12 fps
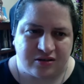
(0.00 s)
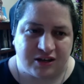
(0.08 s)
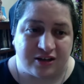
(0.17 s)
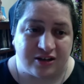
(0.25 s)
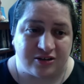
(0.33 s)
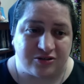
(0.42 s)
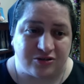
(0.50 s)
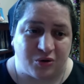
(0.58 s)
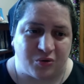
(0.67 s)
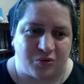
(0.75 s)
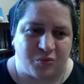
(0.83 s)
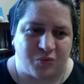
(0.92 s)
in his
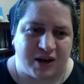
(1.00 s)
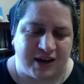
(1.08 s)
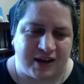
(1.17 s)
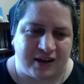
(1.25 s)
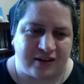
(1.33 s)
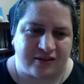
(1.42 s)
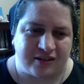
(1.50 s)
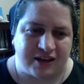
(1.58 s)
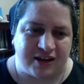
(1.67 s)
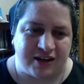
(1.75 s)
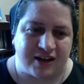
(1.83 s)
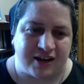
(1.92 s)
own way that
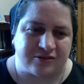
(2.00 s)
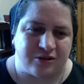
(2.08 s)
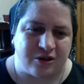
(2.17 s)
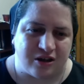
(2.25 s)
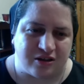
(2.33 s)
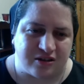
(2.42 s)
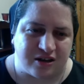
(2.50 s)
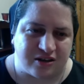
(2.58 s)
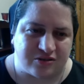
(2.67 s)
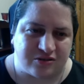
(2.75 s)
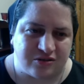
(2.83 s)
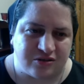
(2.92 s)
he has called
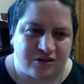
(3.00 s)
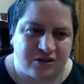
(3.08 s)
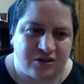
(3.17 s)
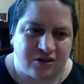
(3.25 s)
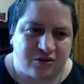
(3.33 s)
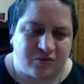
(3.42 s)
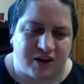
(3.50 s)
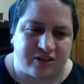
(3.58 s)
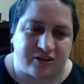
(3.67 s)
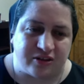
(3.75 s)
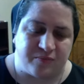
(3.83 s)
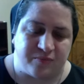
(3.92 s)
us,
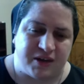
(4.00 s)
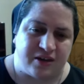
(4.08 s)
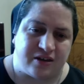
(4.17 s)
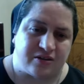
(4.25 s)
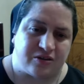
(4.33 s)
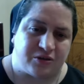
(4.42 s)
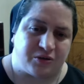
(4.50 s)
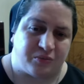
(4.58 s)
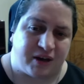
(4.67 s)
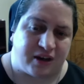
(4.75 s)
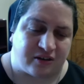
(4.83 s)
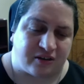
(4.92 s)
whether it be through
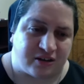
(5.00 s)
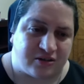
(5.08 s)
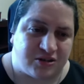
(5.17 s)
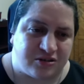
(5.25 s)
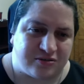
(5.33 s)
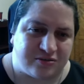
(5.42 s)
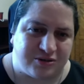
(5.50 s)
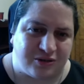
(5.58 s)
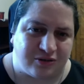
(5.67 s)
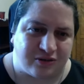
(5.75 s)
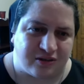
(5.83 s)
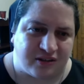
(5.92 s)
marriage,
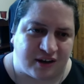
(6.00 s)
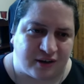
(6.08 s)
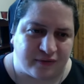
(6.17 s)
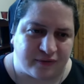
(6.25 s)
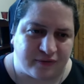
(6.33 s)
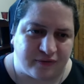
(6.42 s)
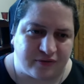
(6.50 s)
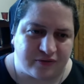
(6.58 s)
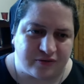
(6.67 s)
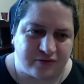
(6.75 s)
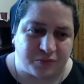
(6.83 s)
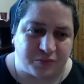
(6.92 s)
single life,
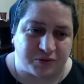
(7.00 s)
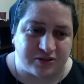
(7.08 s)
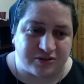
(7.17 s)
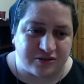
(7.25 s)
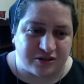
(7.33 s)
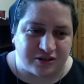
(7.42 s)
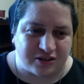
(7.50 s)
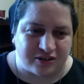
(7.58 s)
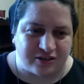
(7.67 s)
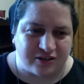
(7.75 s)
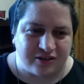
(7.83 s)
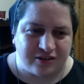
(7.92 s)
priesthood.